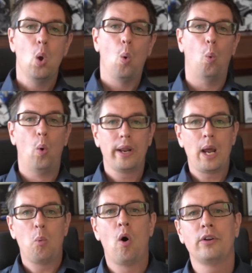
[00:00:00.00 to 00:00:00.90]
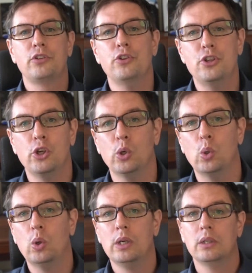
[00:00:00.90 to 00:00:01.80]
what I want to
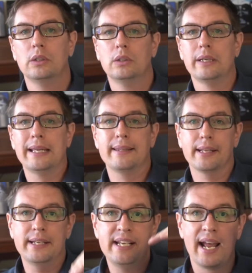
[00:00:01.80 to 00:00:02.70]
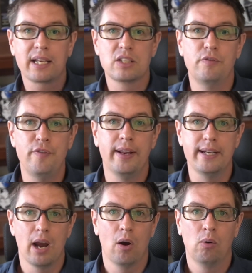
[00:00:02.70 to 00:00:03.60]
do in the next
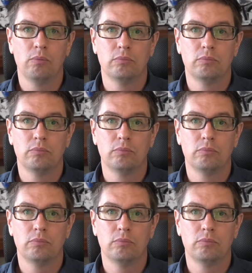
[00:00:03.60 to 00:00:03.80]
video